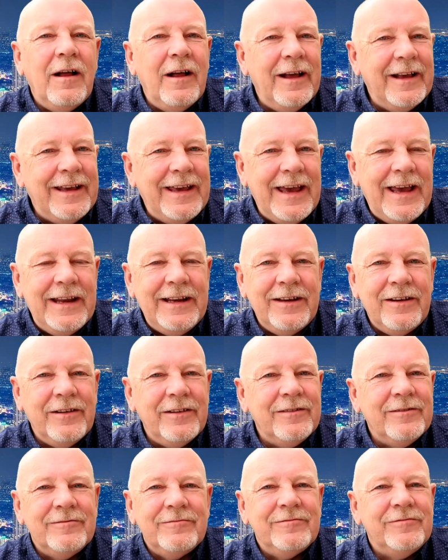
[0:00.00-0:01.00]
Again,
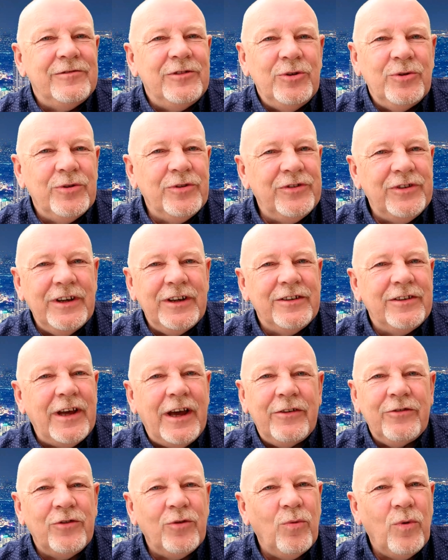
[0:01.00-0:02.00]
if you could dig
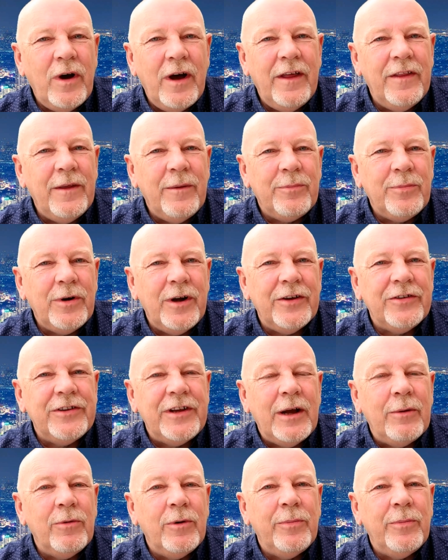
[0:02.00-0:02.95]
down to where the Pratunam